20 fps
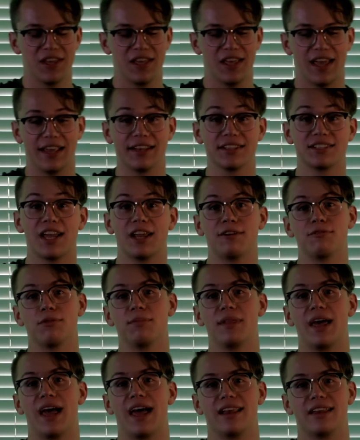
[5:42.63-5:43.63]
And aside from
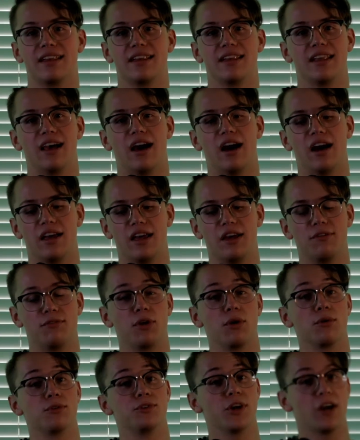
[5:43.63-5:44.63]
that, if
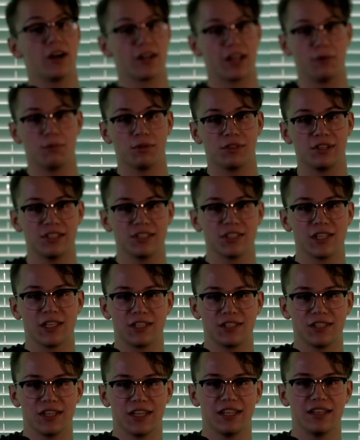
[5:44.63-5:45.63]
you're jogging with these
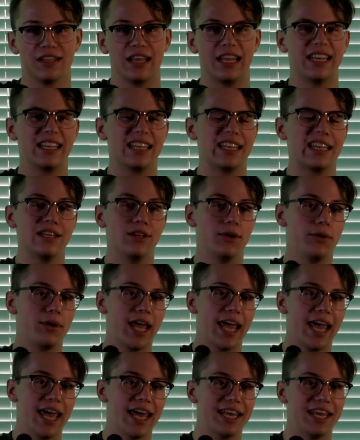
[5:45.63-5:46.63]
things in, you
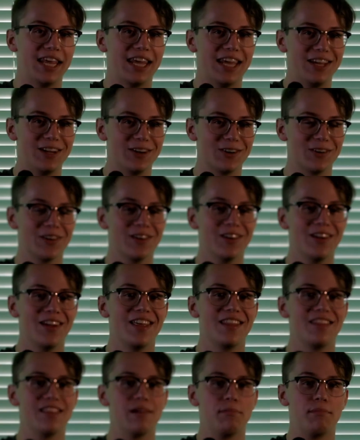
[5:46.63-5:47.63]
can hear
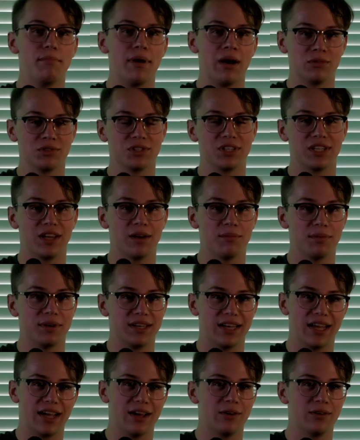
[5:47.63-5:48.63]
them bouncing up and
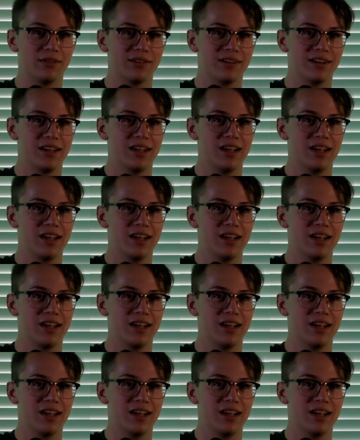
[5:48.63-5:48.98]
down,